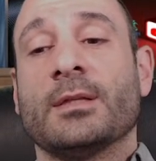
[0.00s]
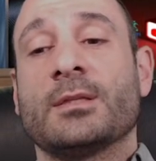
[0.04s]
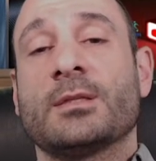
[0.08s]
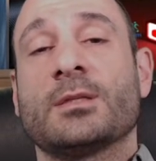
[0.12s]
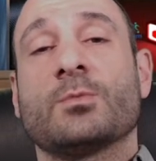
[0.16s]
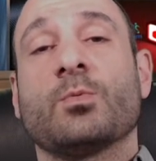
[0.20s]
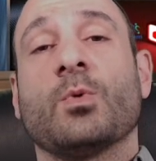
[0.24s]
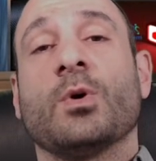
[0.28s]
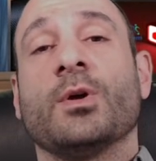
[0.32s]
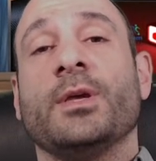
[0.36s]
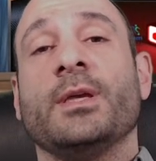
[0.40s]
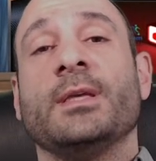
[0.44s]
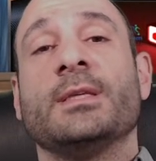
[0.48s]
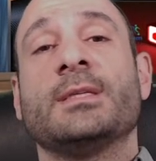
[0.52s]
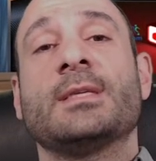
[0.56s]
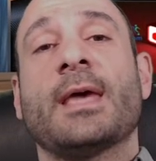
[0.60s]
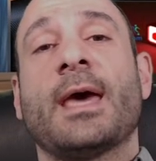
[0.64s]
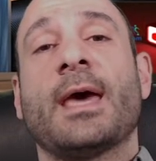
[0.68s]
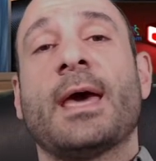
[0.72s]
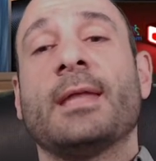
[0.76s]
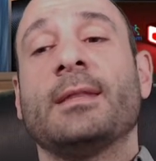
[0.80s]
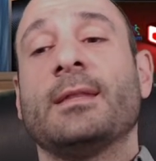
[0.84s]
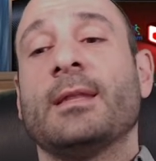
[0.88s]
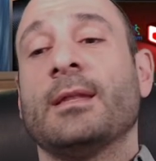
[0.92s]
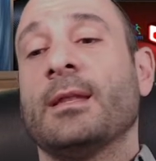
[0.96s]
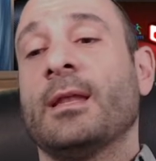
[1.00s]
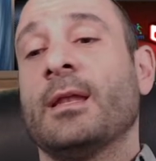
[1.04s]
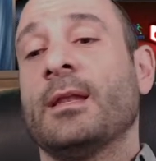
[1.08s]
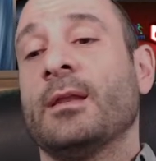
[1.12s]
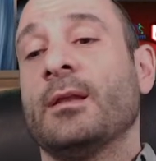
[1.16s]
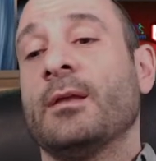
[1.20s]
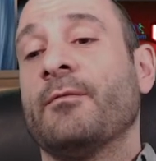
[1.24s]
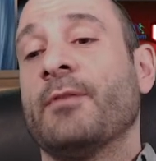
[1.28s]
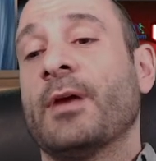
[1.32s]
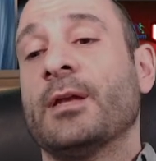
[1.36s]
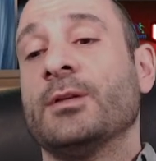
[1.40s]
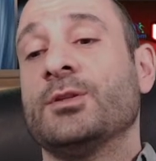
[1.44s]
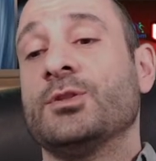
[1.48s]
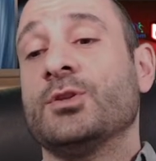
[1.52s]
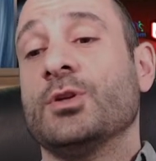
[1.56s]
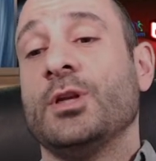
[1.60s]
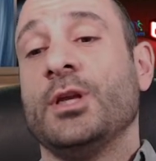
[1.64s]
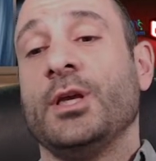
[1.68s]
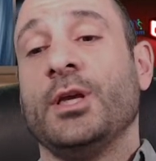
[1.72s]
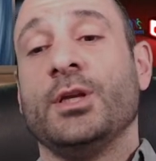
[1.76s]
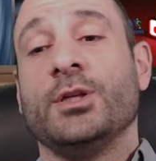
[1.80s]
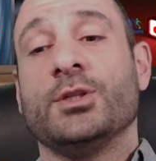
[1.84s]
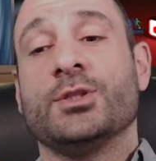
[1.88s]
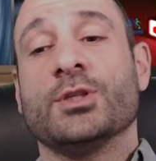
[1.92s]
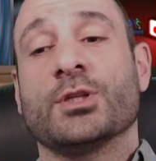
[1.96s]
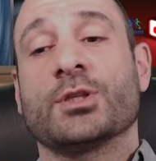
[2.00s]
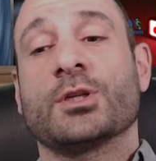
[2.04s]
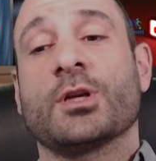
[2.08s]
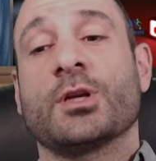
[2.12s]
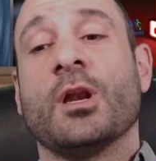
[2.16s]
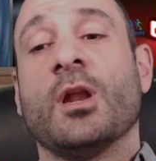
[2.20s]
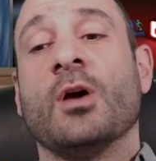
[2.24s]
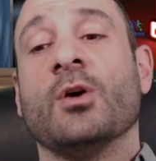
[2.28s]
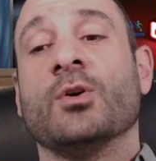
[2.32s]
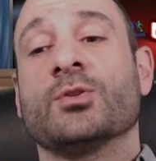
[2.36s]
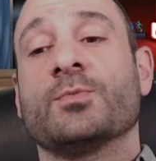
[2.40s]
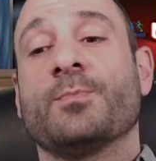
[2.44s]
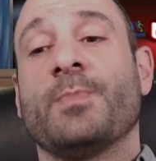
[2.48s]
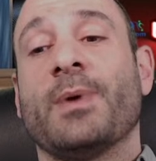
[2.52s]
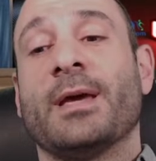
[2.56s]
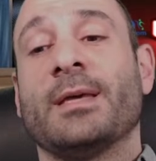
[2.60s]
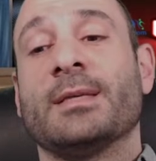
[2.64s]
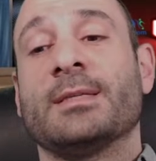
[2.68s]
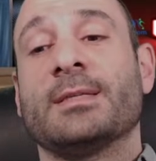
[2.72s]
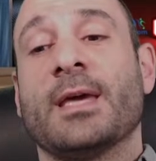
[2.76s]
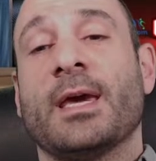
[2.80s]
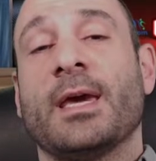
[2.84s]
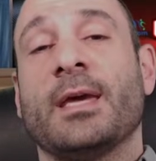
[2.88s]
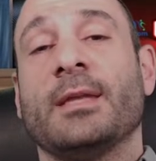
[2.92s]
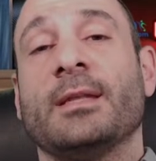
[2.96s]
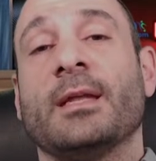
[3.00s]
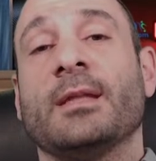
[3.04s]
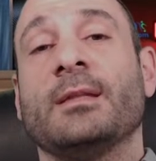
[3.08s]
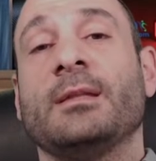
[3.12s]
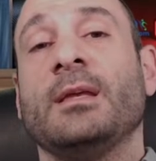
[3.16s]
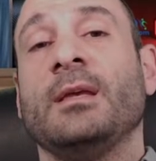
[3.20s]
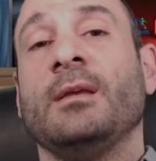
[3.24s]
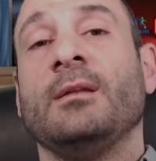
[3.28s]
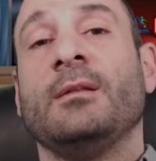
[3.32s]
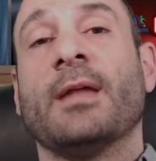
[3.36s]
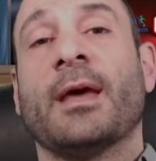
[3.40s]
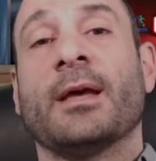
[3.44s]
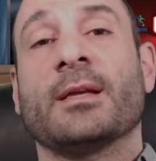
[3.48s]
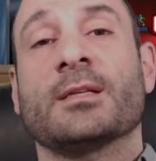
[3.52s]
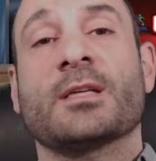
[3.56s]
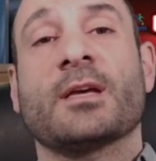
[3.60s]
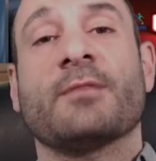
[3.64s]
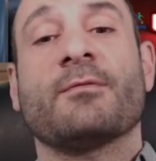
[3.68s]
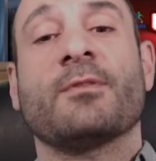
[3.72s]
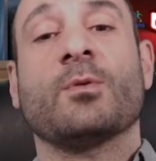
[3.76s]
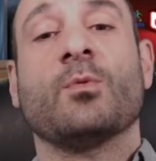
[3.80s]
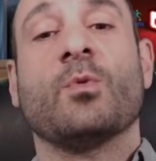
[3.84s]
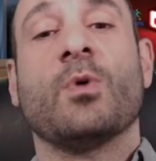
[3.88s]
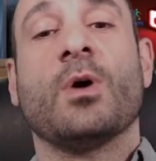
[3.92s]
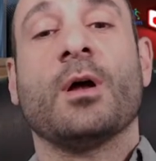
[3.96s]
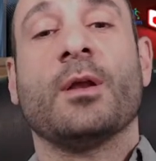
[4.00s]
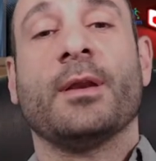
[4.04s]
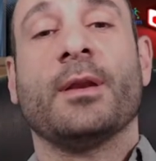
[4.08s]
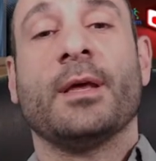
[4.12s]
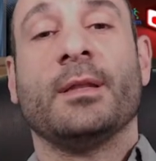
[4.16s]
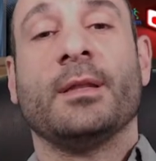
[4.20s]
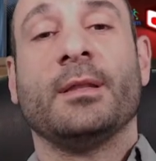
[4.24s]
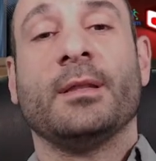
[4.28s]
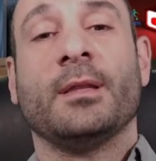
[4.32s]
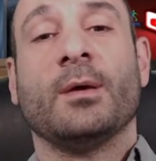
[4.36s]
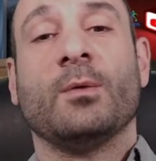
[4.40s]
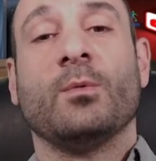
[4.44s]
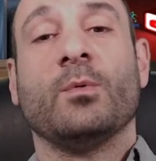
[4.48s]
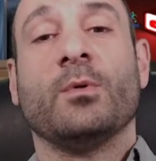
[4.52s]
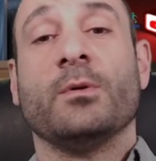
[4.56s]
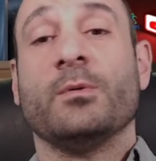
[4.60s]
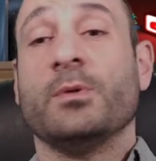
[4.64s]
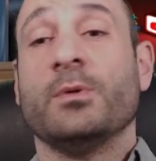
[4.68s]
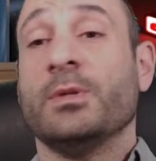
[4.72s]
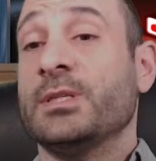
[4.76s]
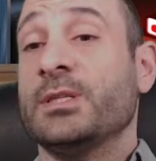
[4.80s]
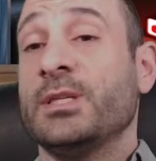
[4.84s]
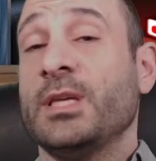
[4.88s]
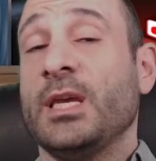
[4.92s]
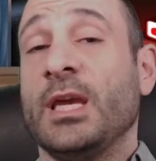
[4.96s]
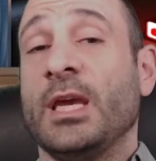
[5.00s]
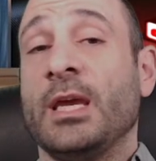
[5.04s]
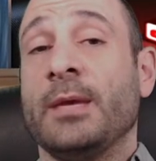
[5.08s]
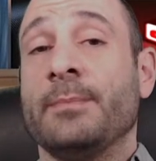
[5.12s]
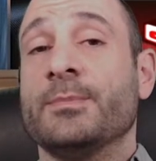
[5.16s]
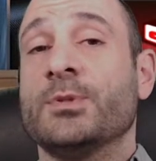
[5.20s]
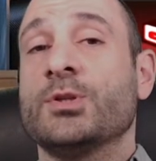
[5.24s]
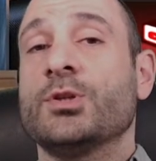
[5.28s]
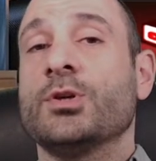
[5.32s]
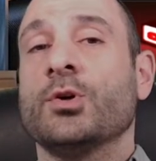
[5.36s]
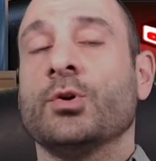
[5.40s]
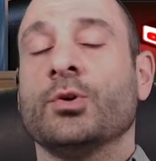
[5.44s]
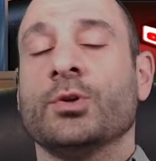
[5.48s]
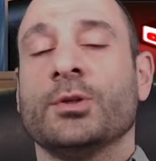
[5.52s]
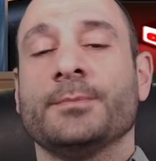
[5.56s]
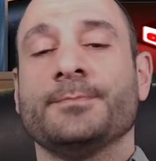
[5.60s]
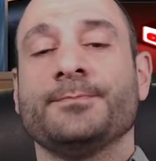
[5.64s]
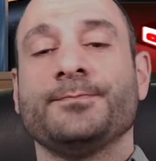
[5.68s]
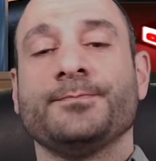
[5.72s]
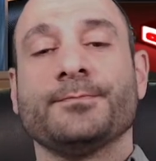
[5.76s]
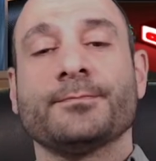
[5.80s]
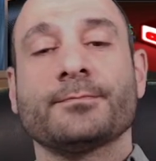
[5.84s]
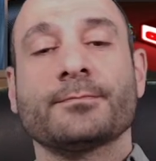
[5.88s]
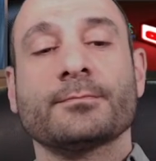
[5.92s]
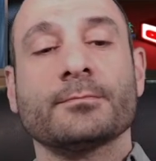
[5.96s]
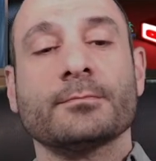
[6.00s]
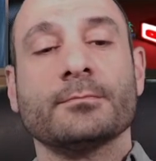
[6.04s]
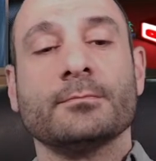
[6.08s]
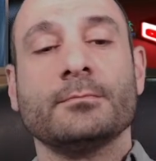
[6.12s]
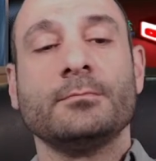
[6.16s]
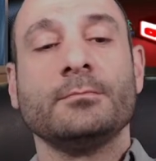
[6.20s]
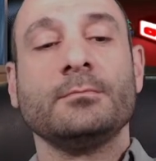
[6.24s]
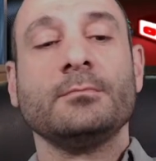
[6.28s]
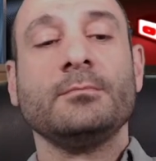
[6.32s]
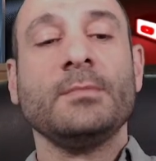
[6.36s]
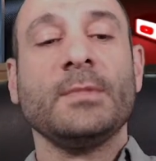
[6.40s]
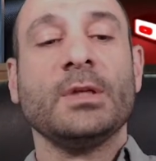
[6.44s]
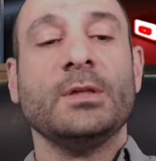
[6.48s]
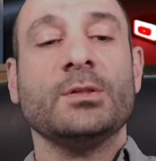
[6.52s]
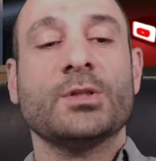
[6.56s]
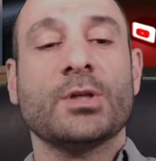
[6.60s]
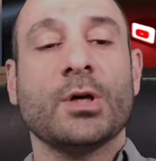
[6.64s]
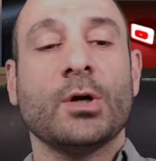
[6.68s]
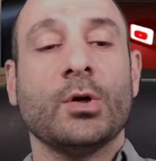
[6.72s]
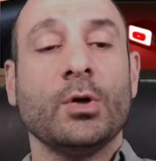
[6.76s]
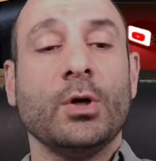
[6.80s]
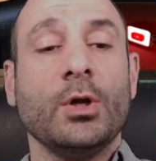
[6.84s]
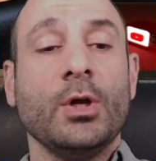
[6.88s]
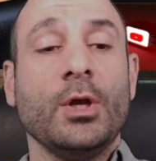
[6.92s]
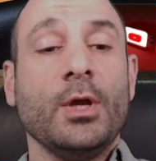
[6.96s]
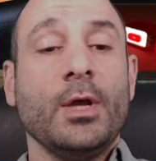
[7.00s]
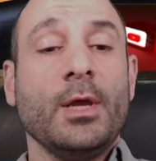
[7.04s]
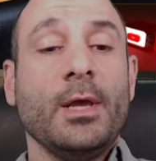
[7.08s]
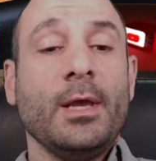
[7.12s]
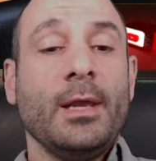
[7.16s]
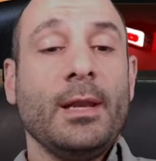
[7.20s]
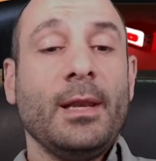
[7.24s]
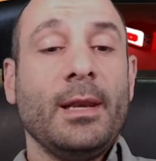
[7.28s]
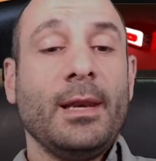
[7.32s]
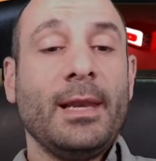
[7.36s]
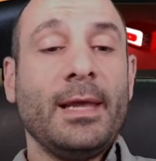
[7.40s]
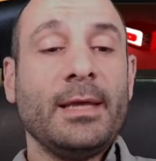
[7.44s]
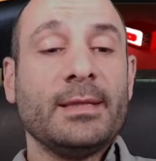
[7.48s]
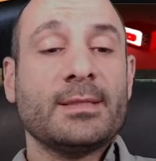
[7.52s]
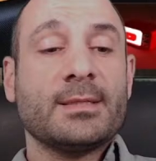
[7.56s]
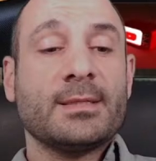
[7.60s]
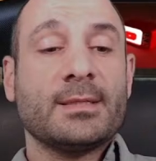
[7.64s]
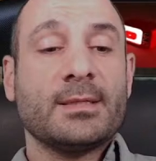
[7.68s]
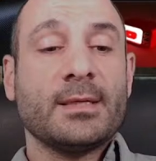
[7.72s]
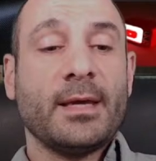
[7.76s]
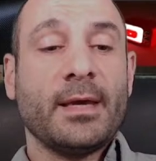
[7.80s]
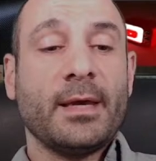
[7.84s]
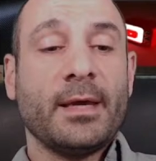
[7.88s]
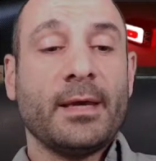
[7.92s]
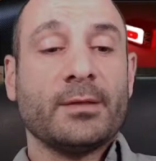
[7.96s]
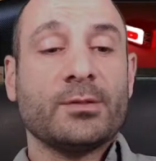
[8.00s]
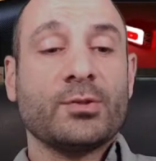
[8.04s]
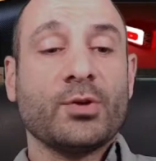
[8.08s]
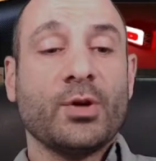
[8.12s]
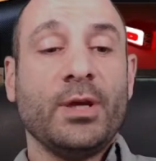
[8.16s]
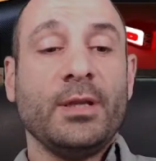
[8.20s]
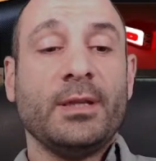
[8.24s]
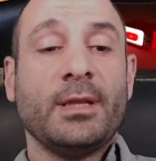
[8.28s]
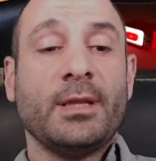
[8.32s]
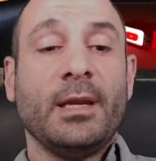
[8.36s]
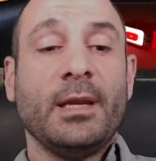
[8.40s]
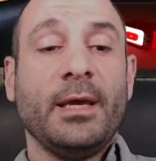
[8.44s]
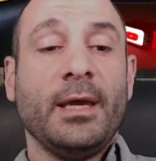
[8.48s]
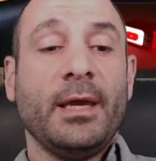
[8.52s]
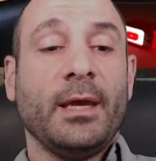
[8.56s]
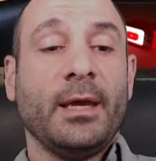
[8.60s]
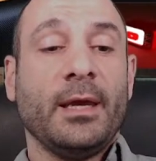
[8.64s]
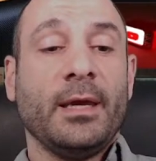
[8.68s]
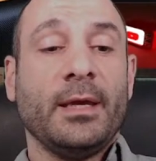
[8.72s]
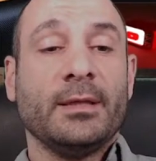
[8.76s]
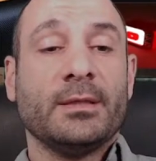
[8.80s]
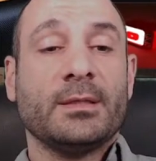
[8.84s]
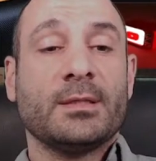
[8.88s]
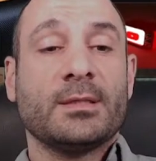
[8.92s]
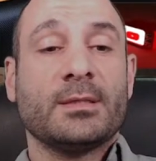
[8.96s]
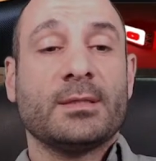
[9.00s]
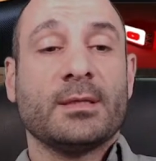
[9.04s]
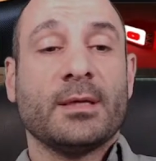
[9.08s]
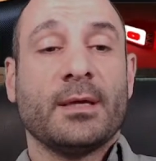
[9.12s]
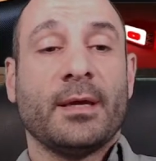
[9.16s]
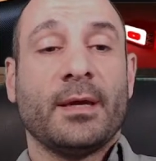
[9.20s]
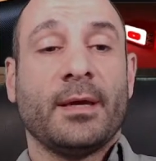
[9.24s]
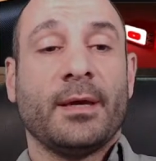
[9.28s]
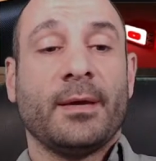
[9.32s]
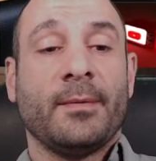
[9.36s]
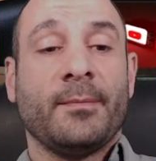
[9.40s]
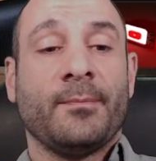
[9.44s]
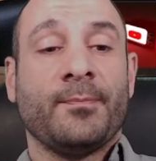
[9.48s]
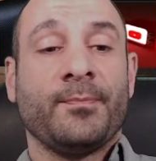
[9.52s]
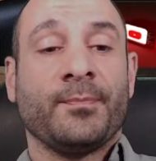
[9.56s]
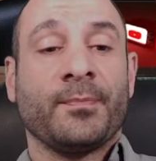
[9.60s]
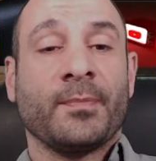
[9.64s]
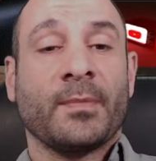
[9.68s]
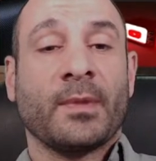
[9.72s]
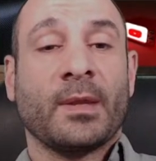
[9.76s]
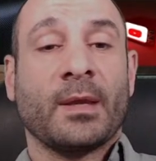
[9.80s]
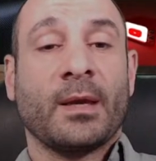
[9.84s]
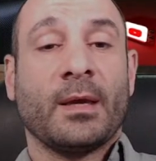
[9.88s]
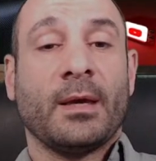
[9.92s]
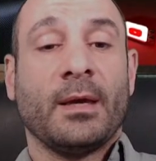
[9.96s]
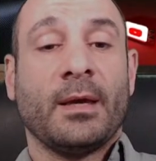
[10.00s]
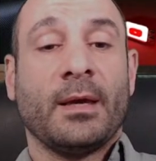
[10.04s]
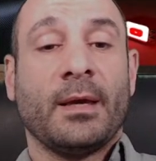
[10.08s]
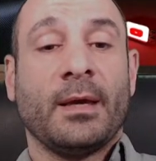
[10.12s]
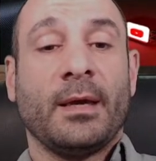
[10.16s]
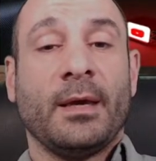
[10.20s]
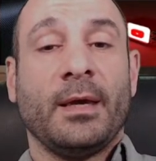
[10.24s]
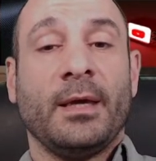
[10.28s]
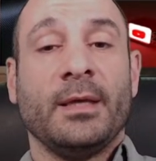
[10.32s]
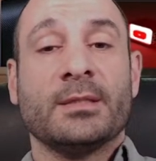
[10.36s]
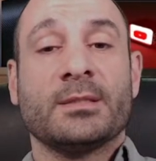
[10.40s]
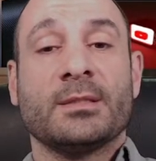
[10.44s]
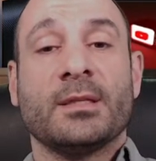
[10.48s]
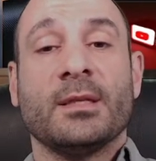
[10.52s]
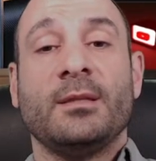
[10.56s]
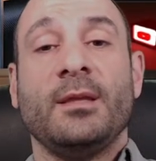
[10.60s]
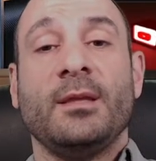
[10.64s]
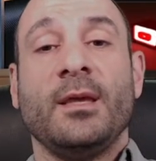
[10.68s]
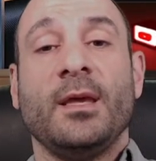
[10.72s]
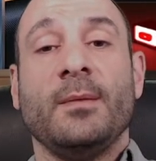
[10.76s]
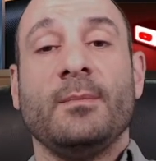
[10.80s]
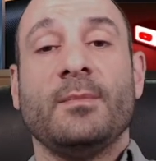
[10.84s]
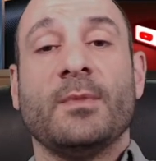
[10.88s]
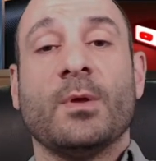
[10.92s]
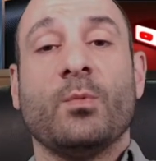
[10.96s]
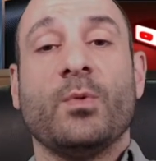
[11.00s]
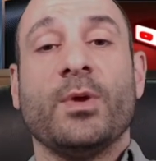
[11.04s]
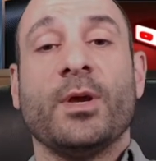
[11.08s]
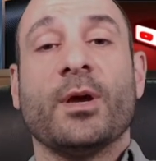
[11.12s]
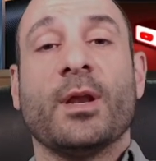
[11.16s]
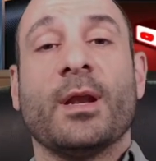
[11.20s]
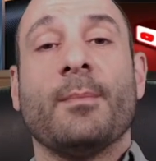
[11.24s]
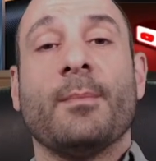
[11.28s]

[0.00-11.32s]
what he said, and then eventually he just closed by saying that he thanks everyone and we will see him soon. So so Italy is the team that we're gonna